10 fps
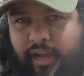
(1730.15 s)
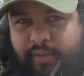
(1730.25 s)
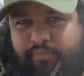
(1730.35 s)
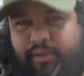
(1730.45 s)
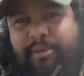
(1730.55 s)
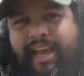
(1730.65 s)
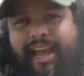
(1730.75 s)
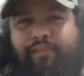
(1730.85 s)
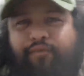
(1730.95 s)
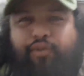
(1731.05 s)
I mean, I
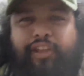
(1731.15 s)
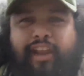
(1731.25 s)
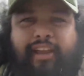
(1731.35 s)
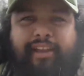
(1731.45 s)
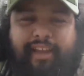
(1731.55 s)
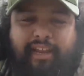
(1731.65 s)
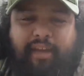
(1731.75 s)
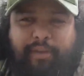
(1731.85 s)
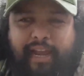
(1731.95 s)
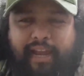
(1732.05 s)
had food that I could heat
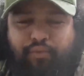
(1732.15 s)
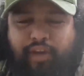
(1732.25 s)
up, and I had